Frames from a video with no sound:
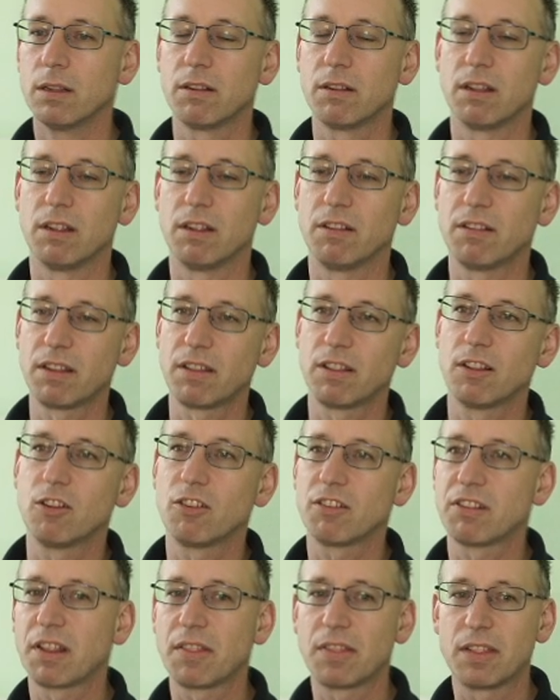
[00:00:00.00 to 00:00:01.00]
So it
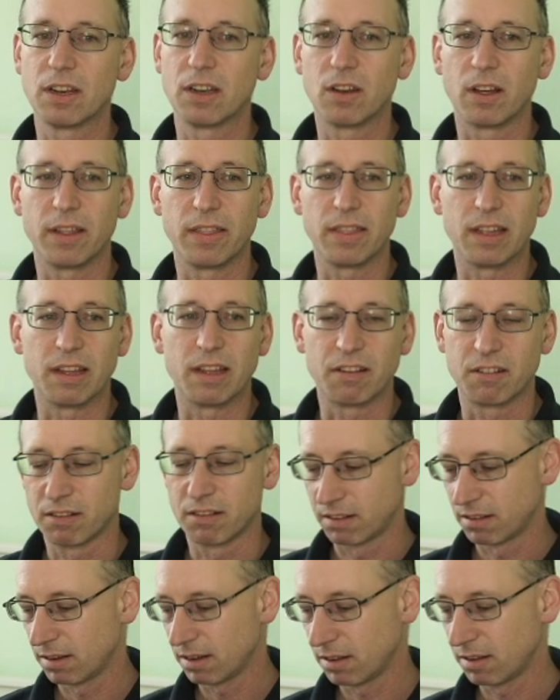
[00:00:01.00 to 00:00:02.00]
looks something like
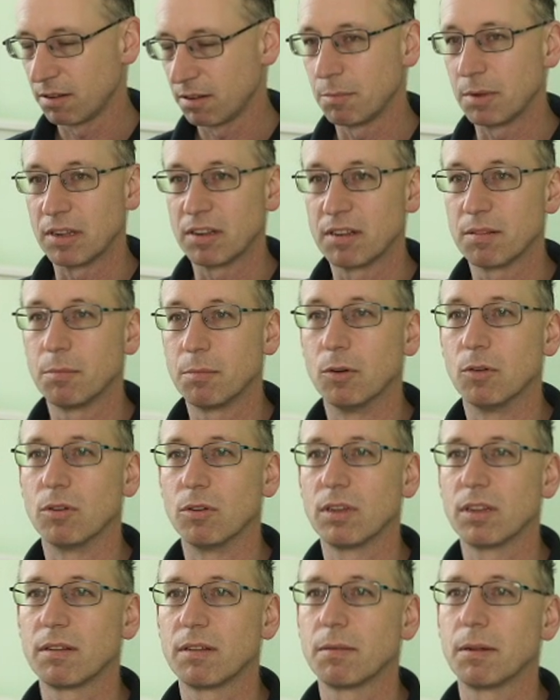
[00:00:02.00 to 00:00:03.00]
this. That's a bit small.
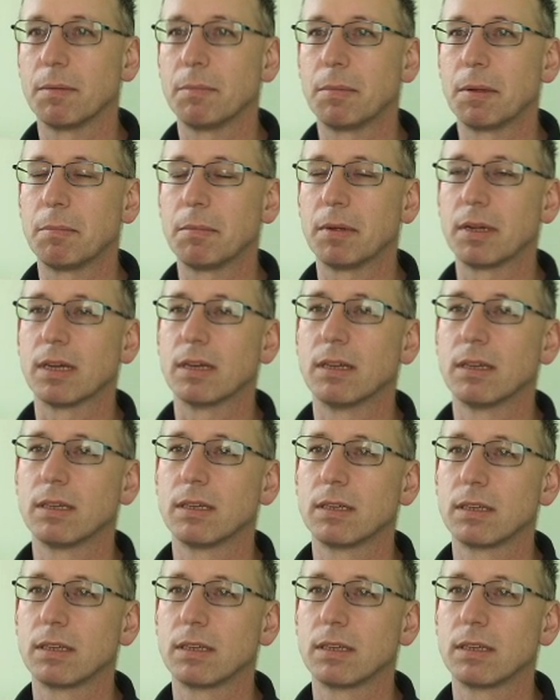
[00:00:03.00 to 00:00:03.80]
That's a bit bigger.